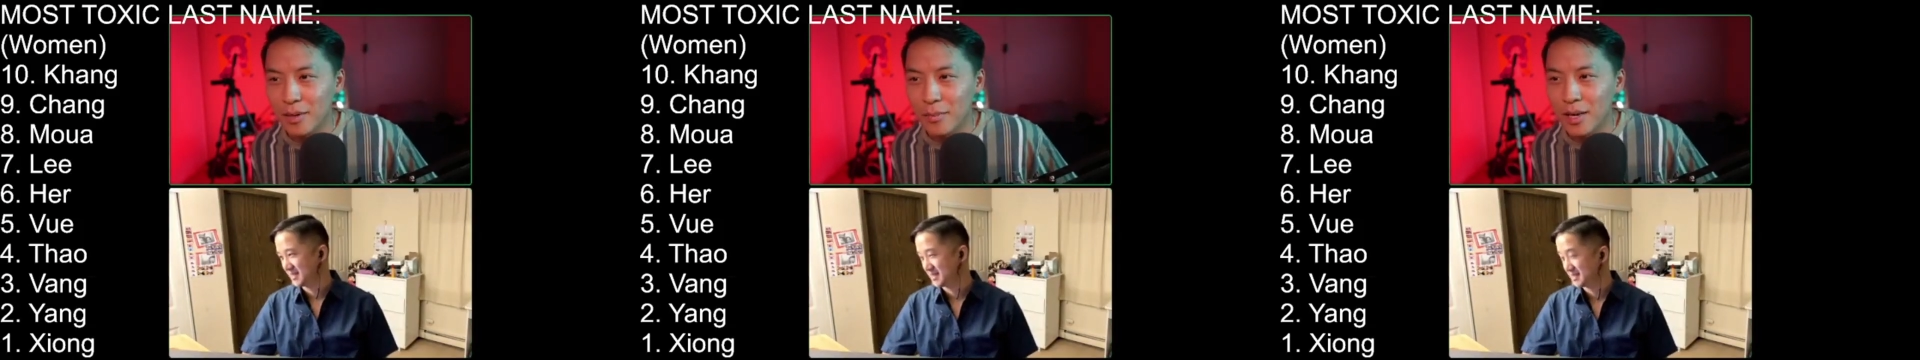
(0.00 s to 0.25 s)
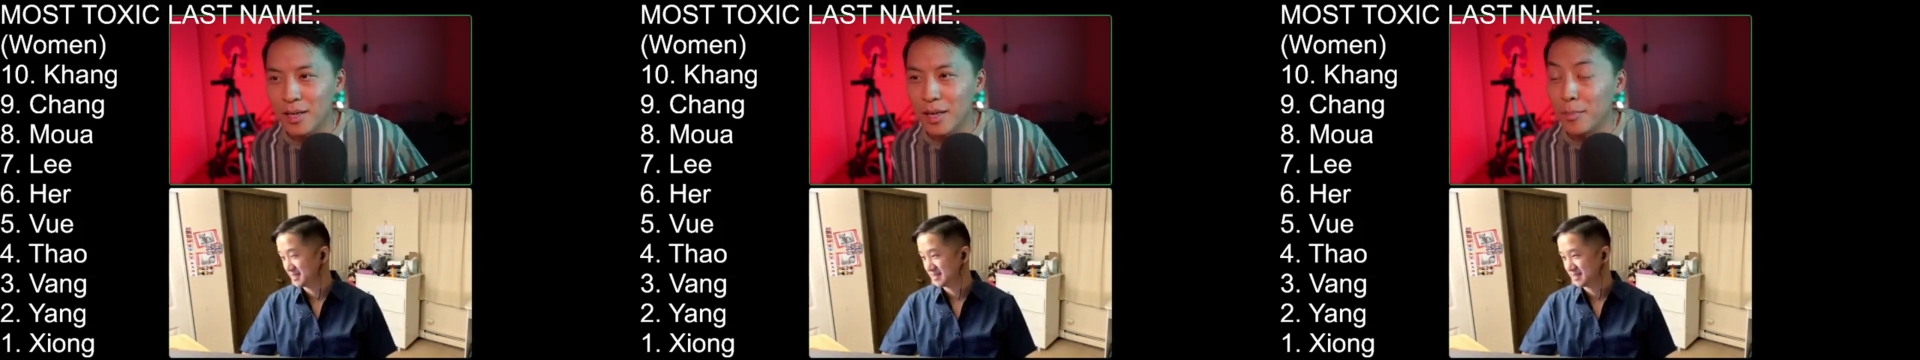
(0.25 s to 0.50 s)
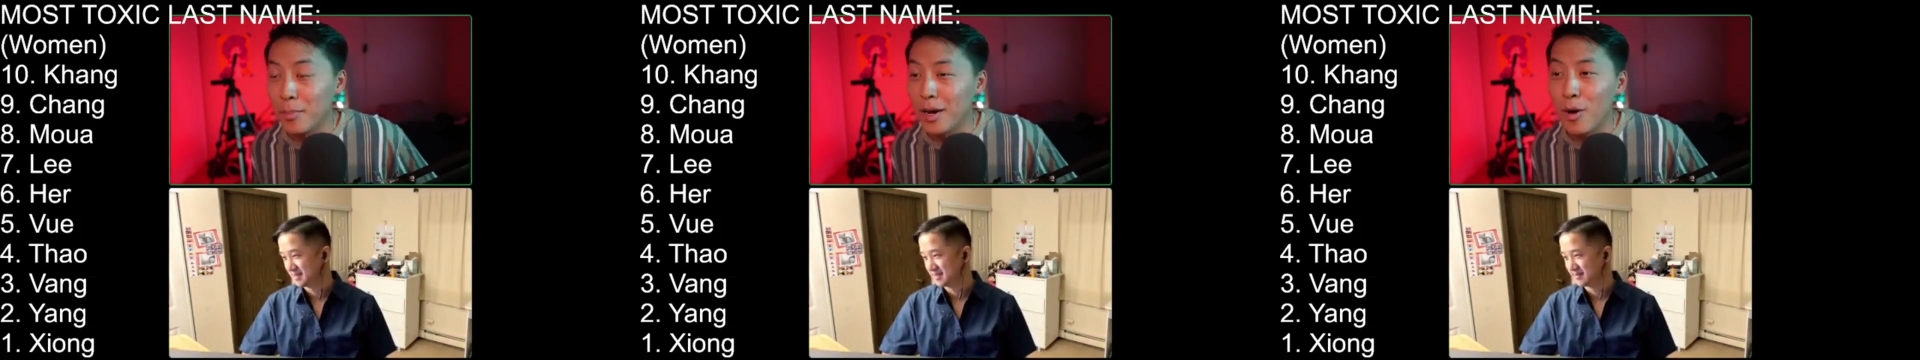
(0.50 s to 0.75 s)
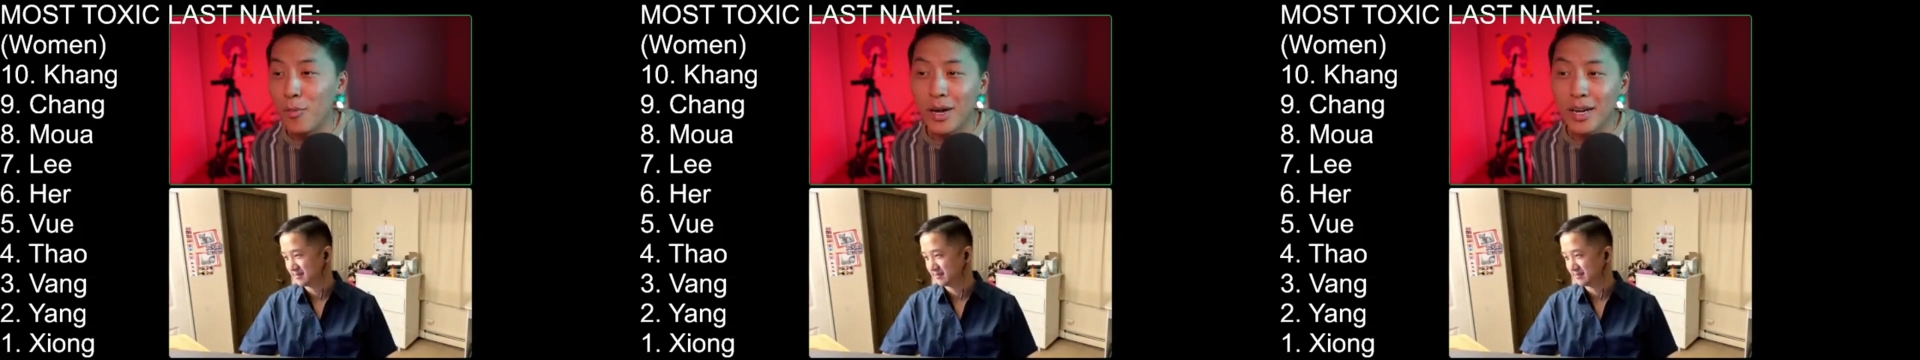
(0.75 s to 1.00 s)
Speaker 1: man. Like, but I
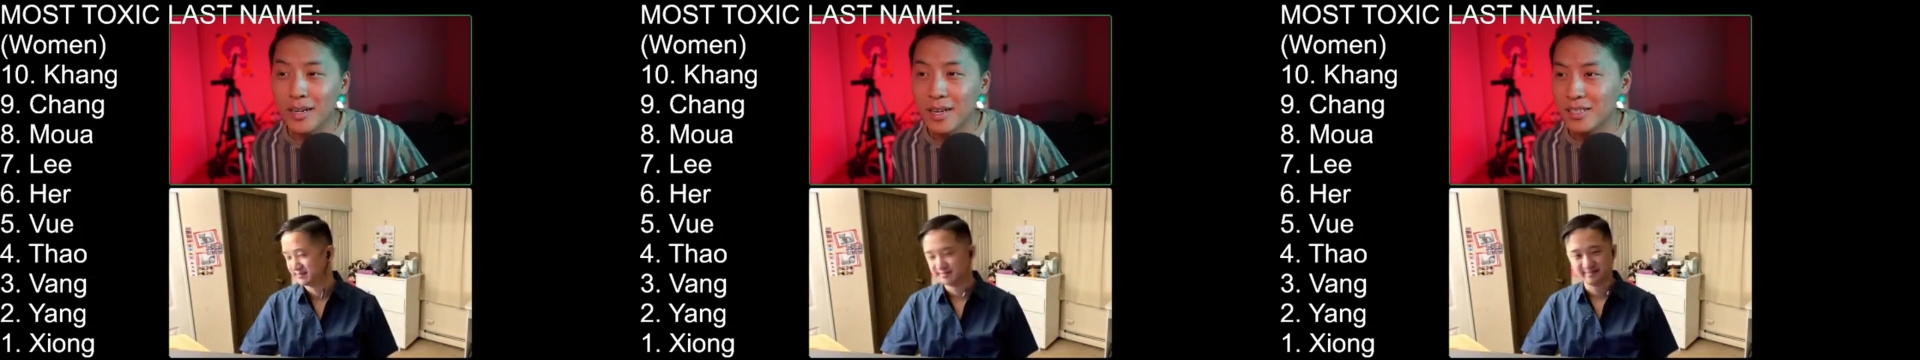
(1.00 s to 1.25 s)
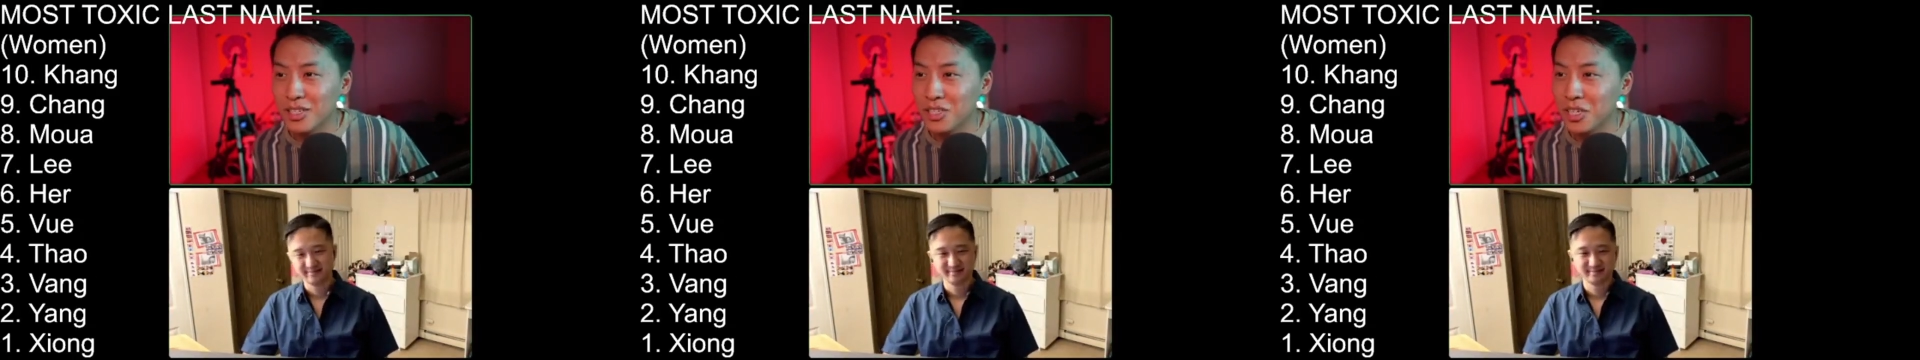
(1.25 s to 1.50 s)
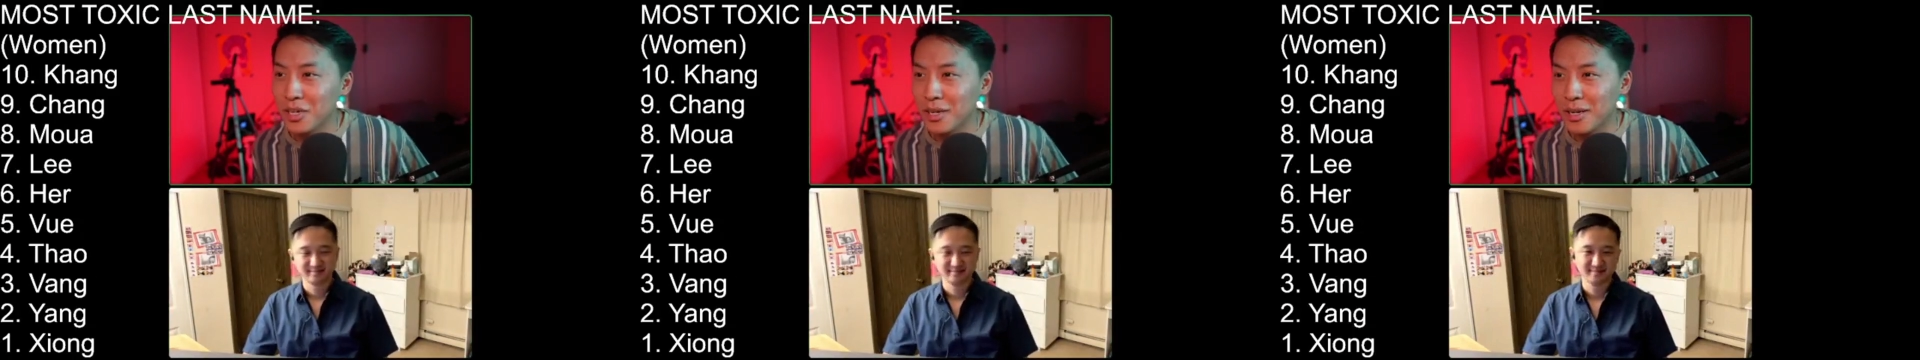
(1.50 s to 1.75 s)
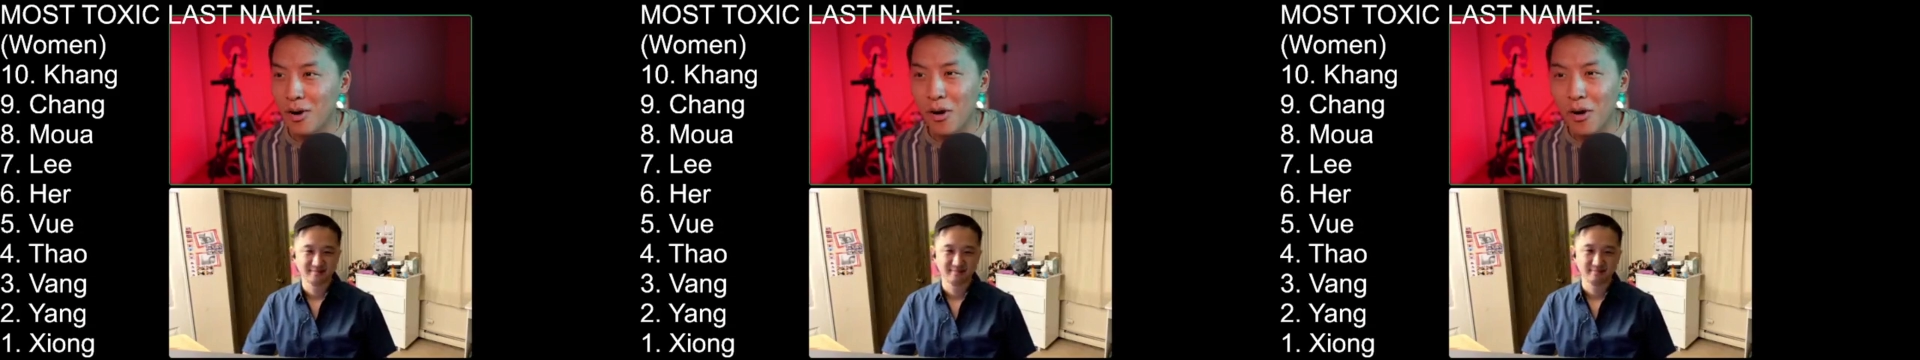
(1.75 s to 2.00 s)
recognize that shit in
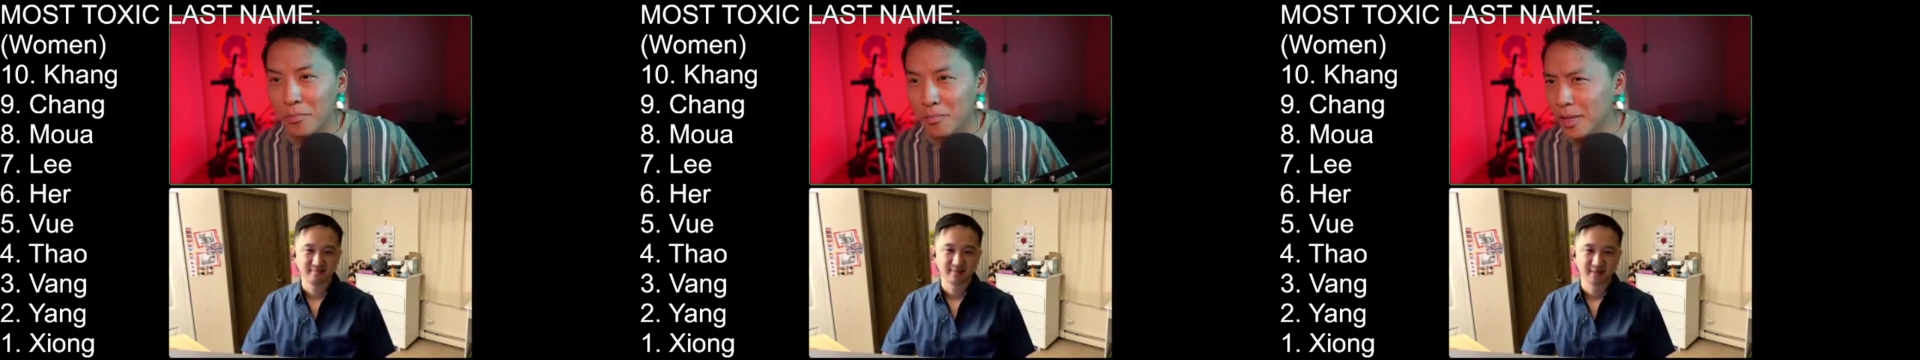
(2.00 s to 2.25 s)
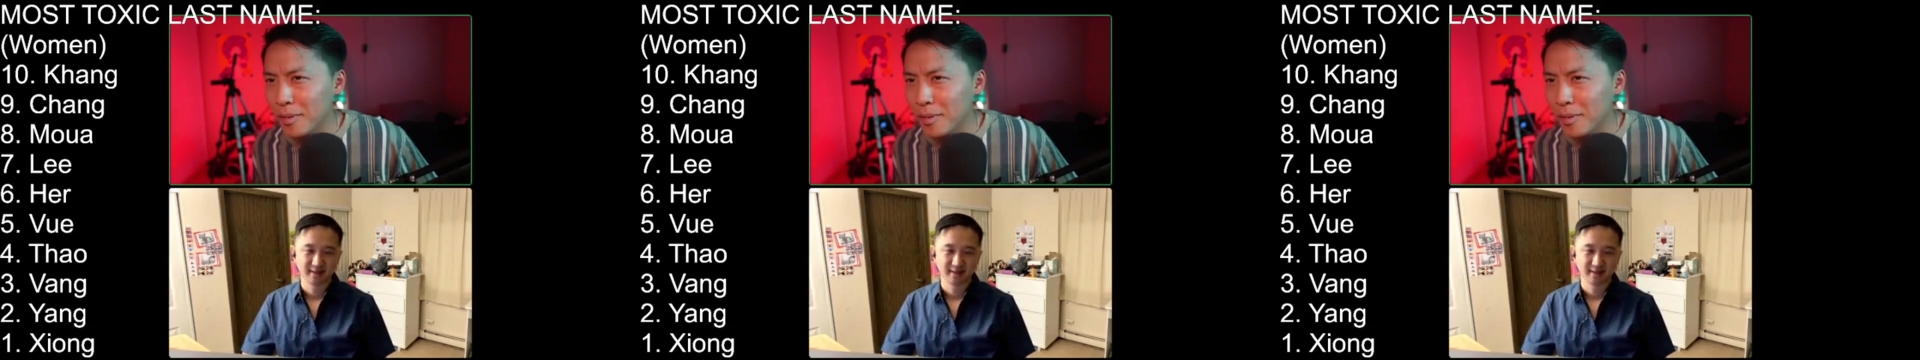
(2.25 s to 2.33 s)
a heartbeat,